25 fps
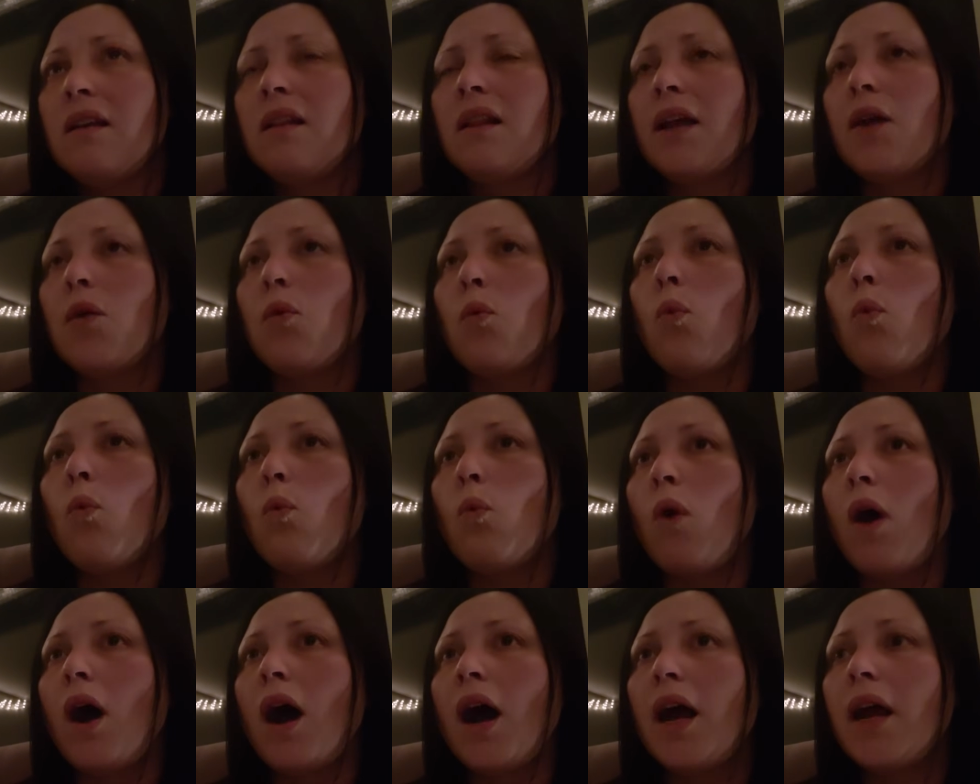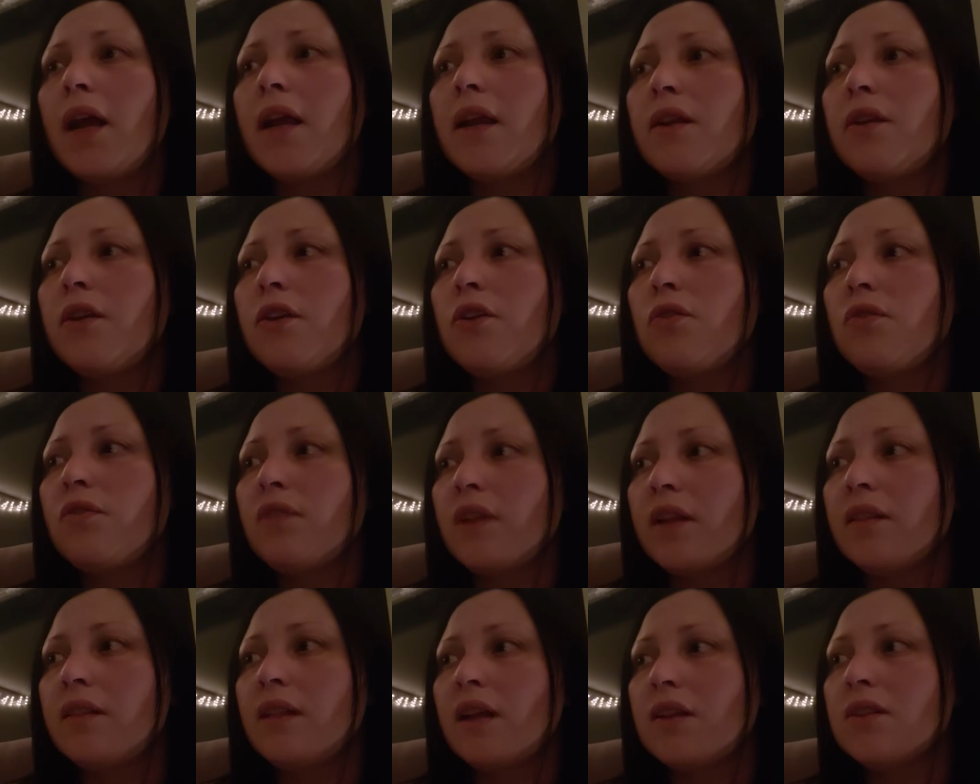Like, why do you
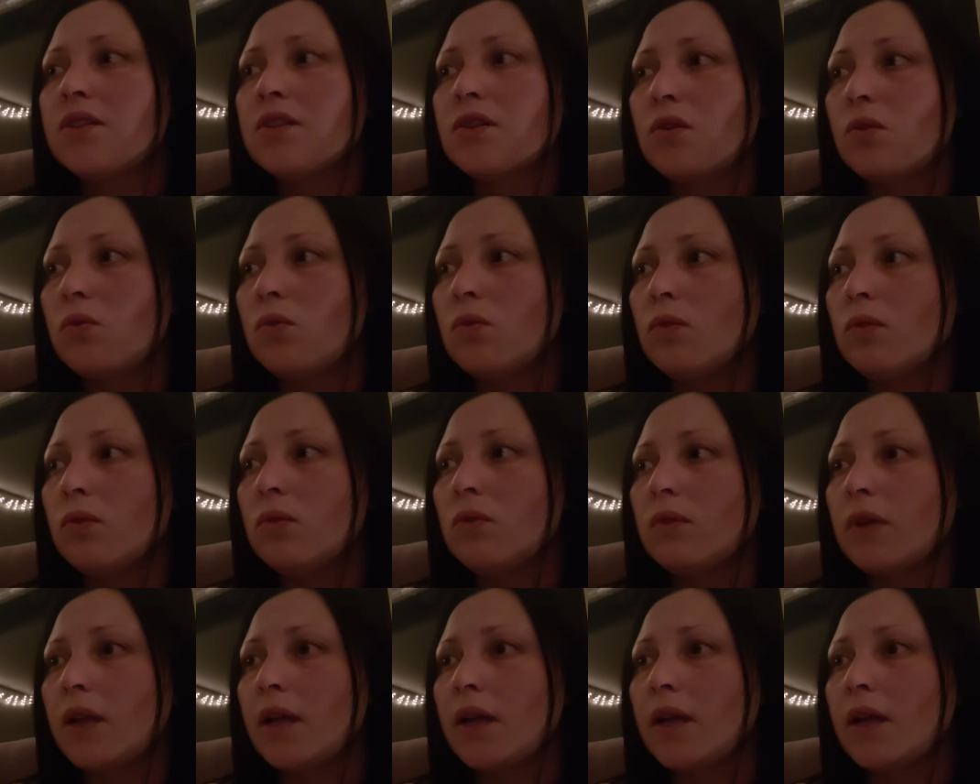think that's cool?